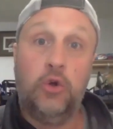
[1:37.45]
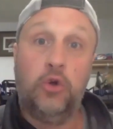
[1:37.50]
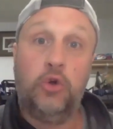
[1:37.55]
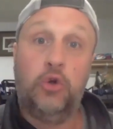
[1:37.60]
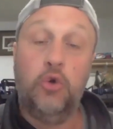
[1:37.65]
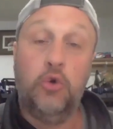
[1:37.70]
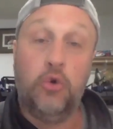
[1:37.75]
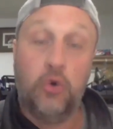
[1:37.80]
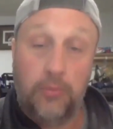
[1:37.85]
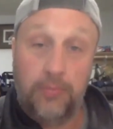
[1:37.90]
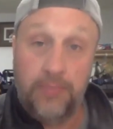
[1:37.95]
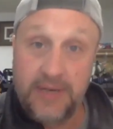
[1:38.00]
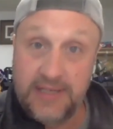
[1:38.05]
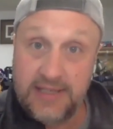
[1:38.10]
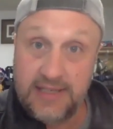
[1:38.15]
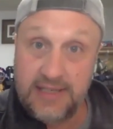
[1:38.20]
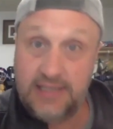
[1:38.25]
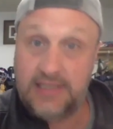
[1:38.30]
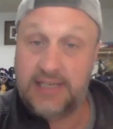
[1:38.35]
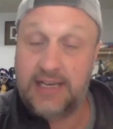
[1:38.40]
Google
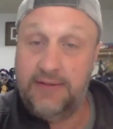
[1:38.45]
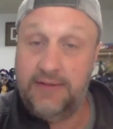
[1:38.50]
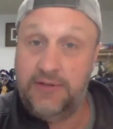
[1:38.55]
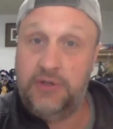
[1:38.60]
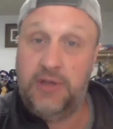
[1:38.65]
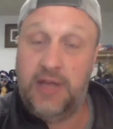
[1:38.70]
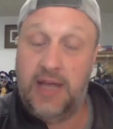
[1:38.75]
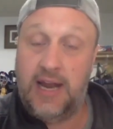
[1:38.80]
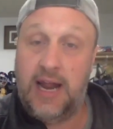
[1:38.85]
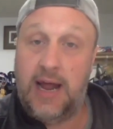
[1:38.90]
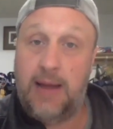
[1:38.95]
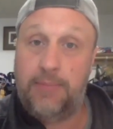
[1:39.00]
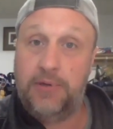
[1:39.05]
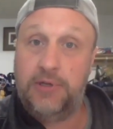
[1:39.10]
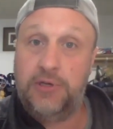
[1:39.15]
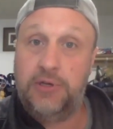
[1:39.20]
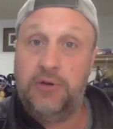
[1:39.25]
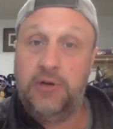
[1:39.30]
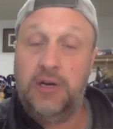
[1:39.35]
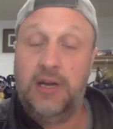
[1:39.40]
Business gives you that
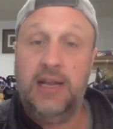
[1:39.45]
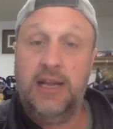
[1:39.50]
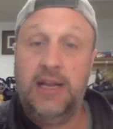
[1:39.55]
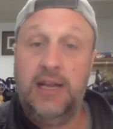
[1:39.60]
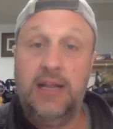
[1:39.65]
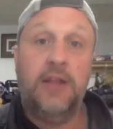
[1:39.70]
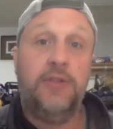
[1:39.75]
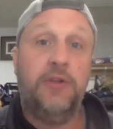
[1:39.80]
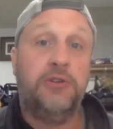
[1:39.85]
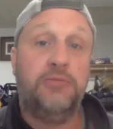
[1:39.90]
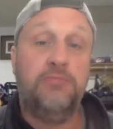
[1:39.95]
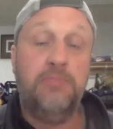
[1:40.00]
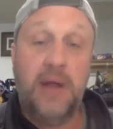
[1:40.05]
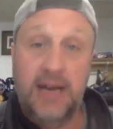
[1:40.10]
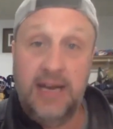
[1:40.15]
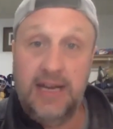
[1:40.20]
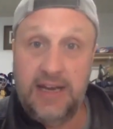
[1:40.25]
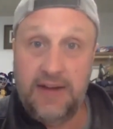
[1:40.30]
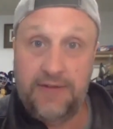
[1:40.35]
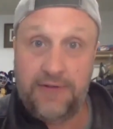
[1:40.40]
opportunity. There's
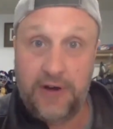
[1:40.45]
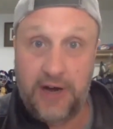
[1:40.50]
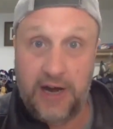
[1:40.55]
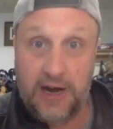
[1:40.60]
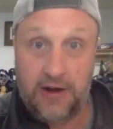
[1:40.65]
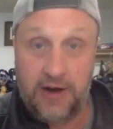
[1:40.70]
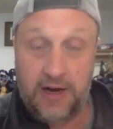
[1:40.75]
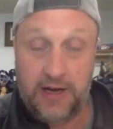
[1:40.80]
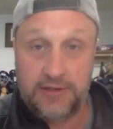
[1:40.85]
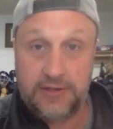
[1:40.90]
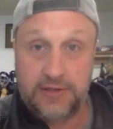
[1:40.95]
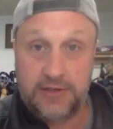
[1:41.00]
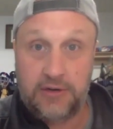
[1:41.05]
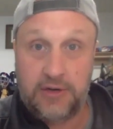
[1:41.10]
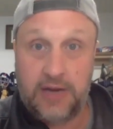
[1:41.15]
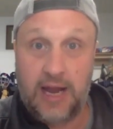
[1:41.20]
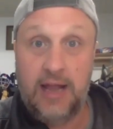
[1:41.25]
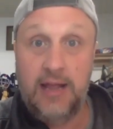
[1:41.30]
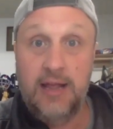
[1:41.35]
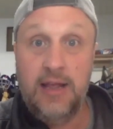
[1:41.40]
many different areas.
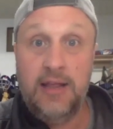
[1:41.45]
Okay.